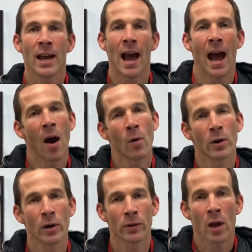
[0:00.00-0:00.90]
How on
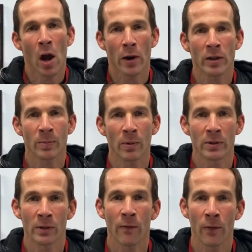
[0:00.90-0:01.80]
earth are you supposed
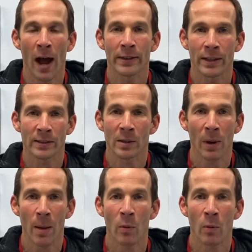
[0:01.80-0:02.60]
to find things in the Bible?